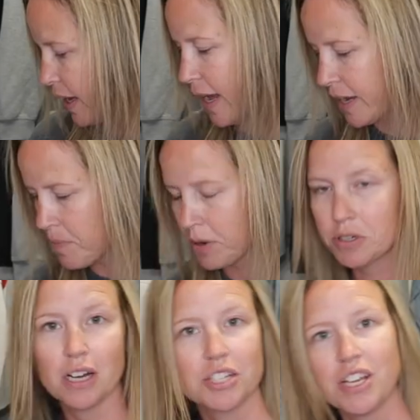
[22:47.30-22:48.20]
can't get
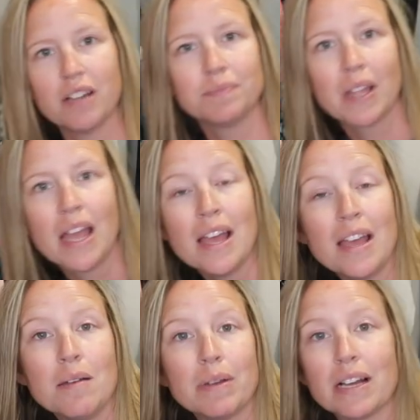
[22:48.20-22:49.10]
Botox yet
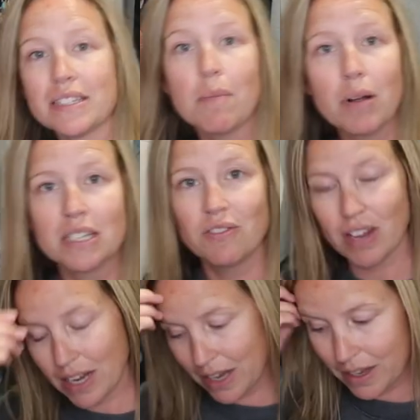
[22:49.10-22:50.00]
because I'm
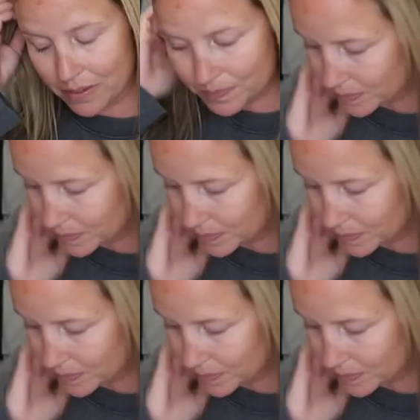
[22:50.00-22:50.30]
breastfeeding,